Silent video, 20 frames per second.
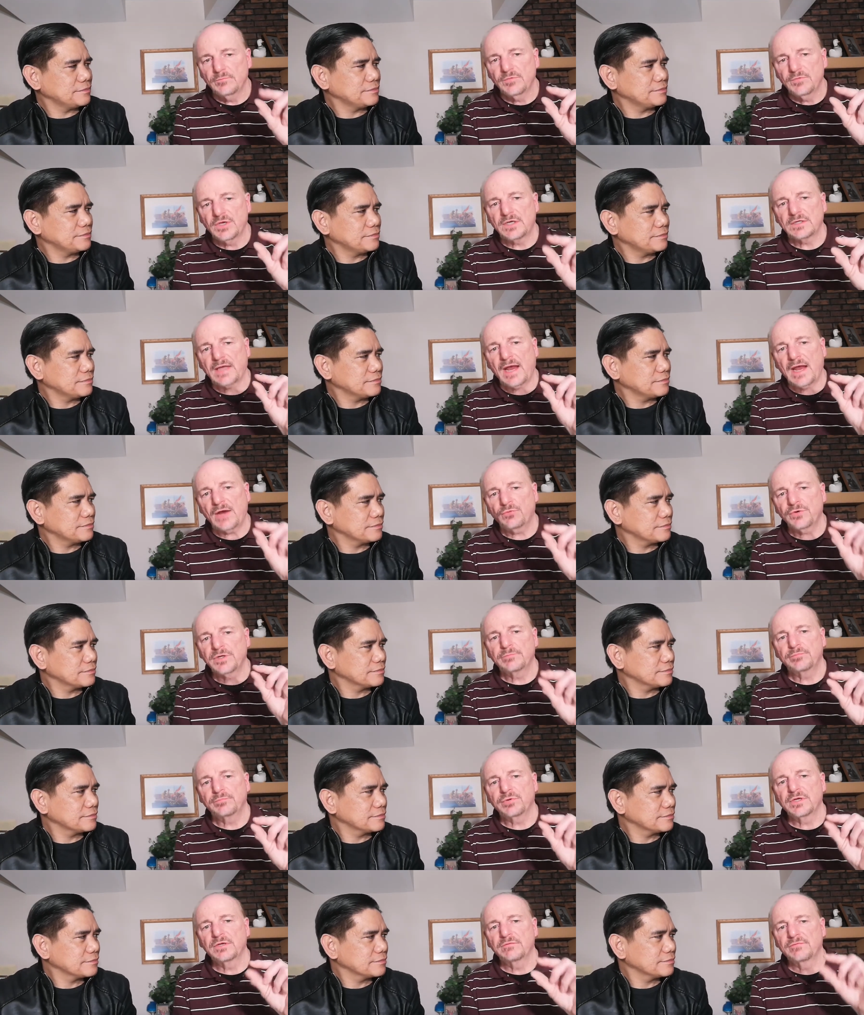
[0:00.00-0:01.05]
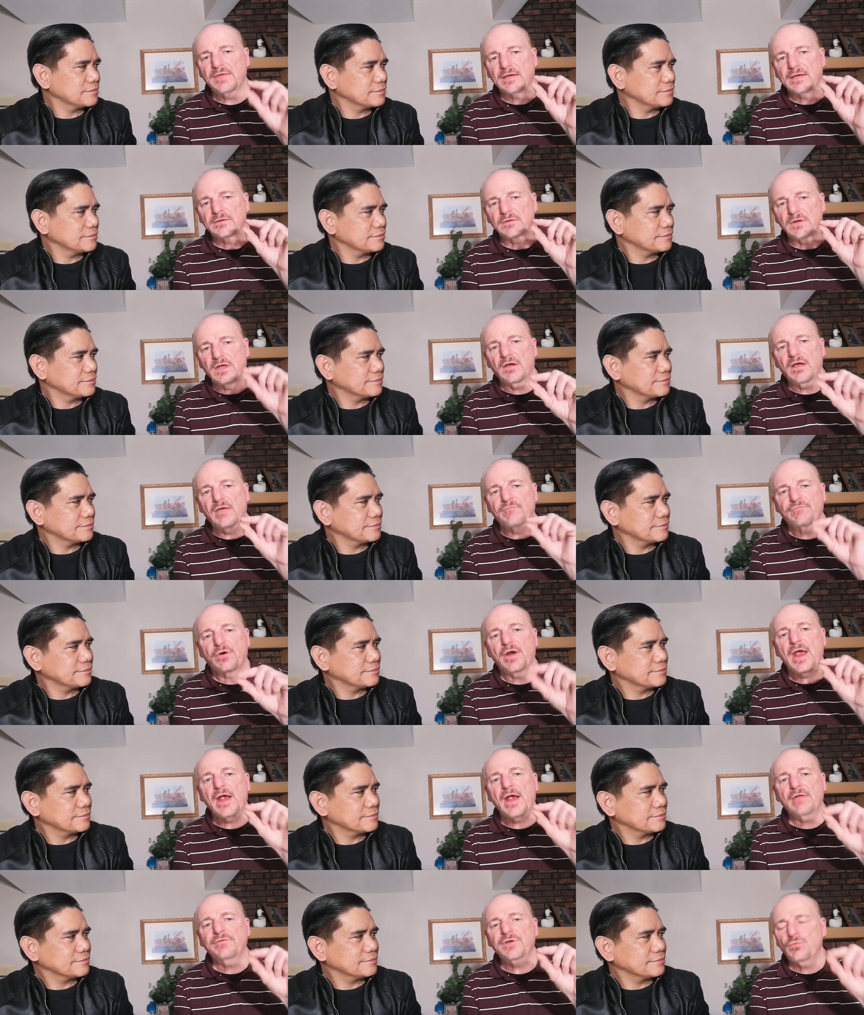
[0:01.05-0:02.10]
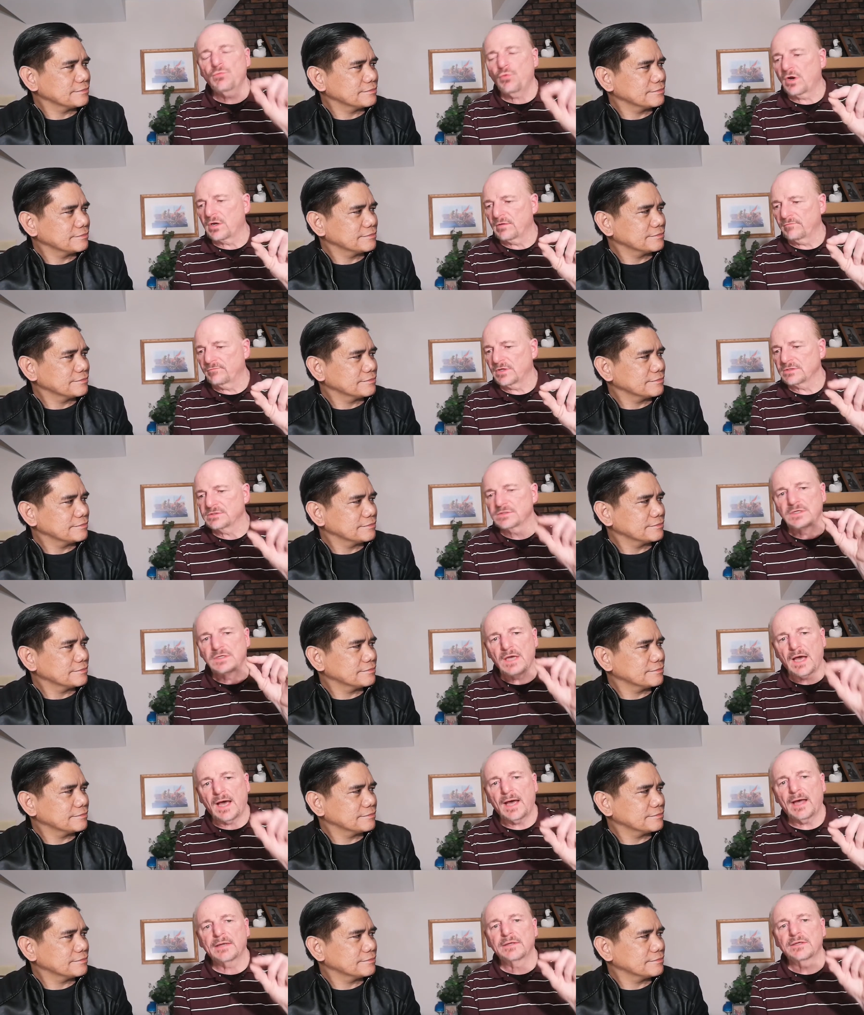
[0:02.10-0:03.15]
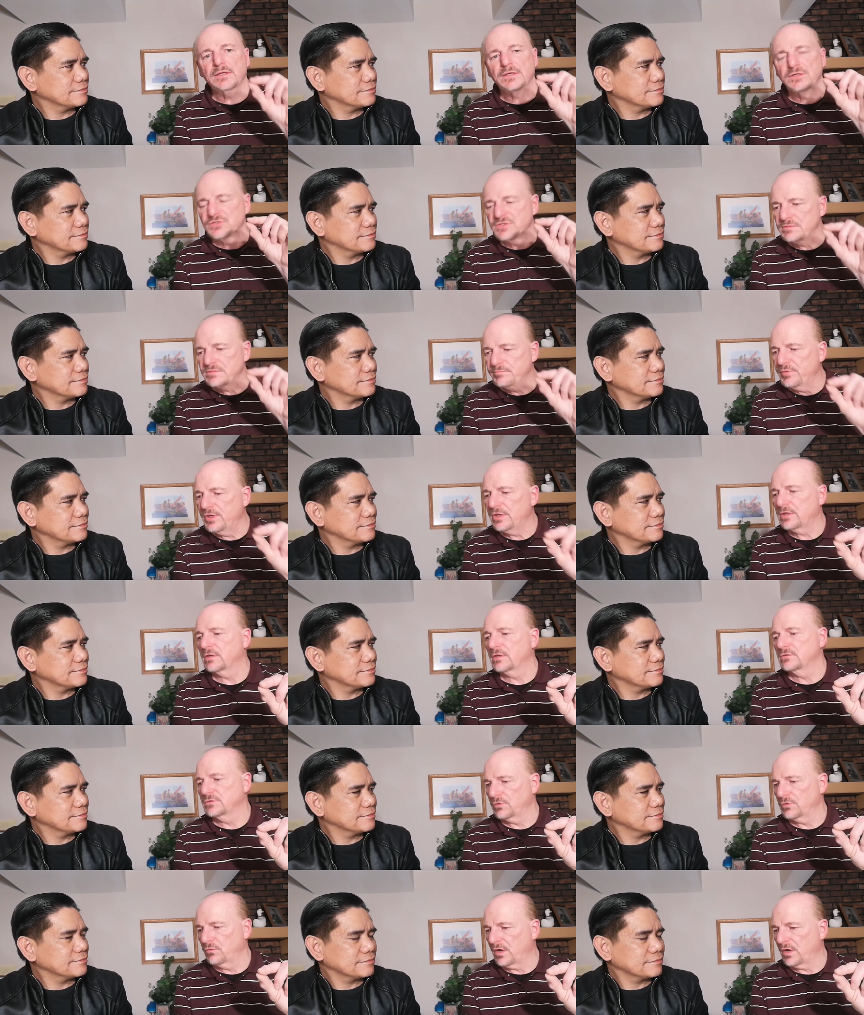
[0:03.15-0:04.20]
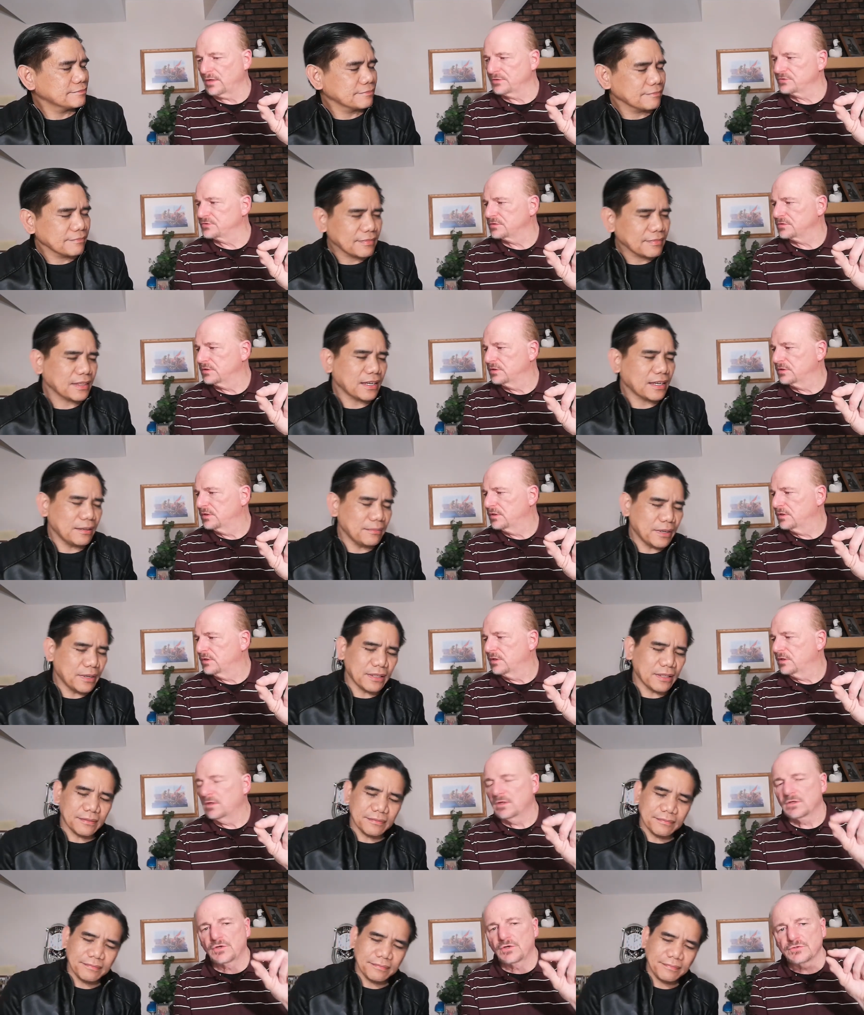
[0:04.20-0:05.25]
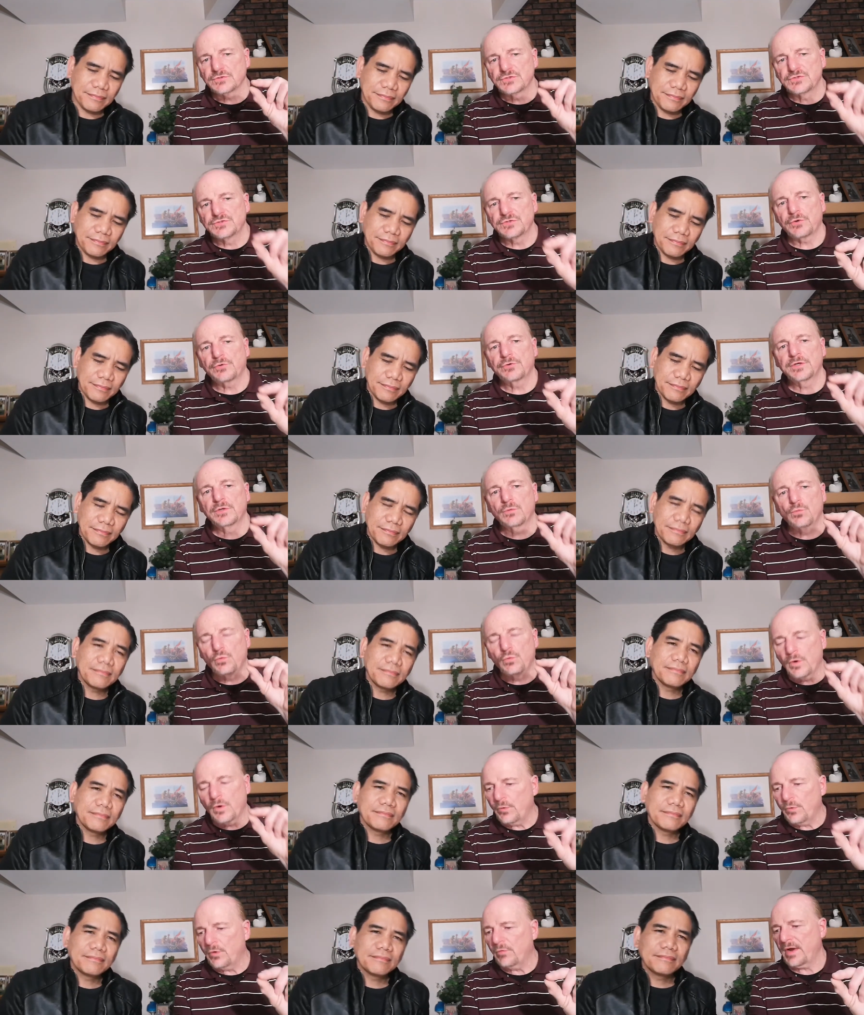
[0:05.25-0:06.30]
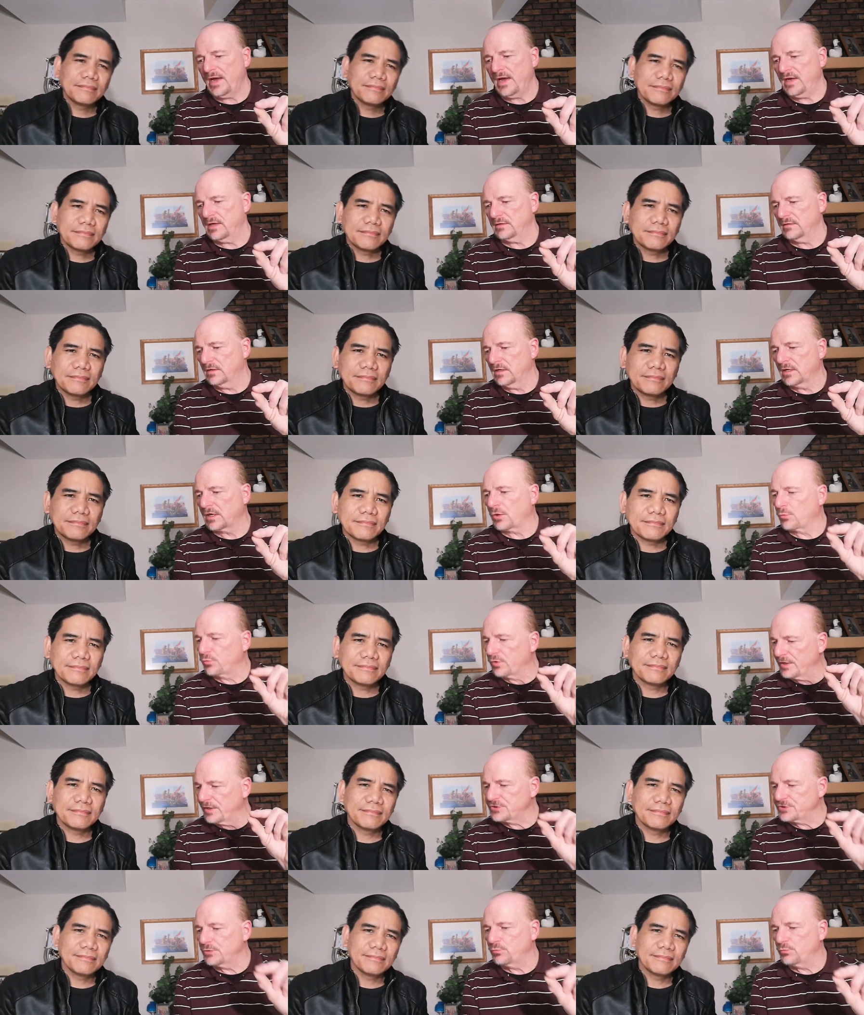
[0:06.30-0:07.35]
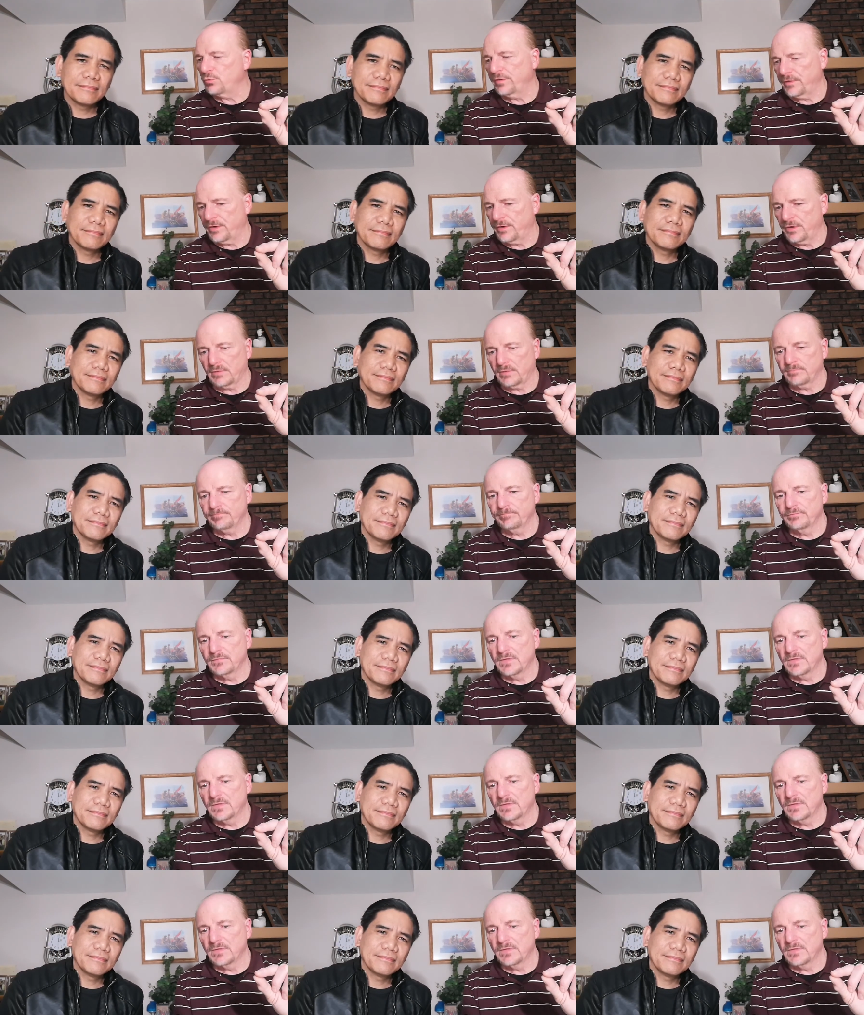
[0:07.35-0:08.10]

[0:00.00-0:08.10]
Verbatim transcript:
Speaker 1: Because I really believe that for every one of us, God is speaking to us. Amen. Concerning where we're at and our relation with Him,